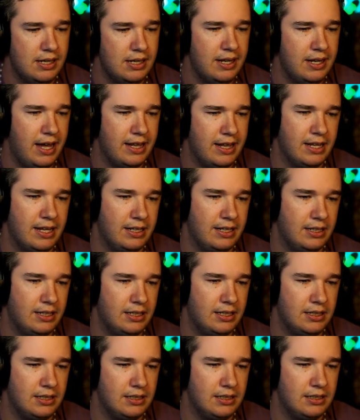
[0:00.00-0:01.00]
I
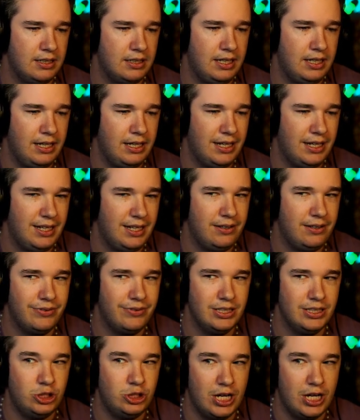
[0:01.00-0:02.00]
think
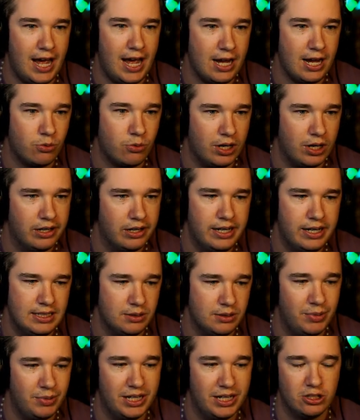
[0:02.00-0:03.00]
even Jaguar has a
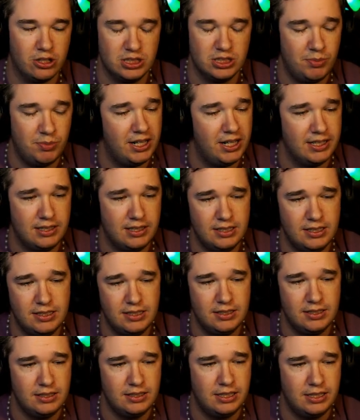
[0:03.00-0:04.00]
better spot
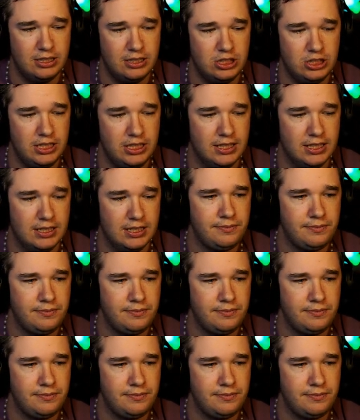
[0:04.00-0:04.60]
than she does.